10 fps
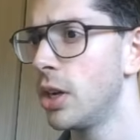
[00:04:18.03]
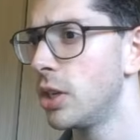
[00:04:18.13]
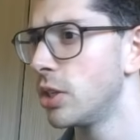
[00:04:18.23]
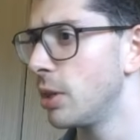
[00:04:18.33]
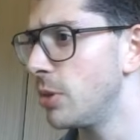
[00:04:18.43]

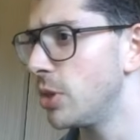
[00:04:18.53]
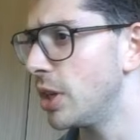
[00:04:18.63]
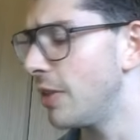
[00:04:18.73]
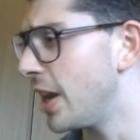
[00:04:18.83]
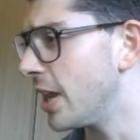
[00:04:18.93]
So let me see
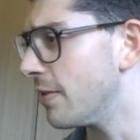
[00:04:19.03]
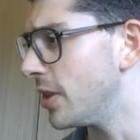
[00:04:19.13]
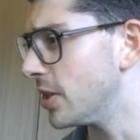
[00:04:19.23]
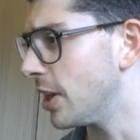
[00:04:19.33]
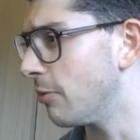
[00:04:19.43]
if any of
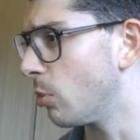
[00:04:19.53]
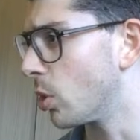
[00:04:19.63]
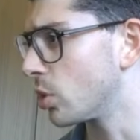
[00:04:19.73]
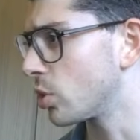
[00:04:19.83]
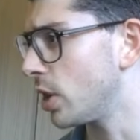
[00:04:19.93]
these have more
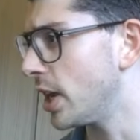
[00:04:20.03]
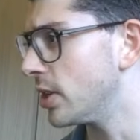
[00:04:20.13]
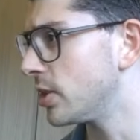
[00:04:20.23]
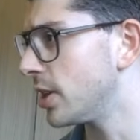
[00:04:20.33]
trades.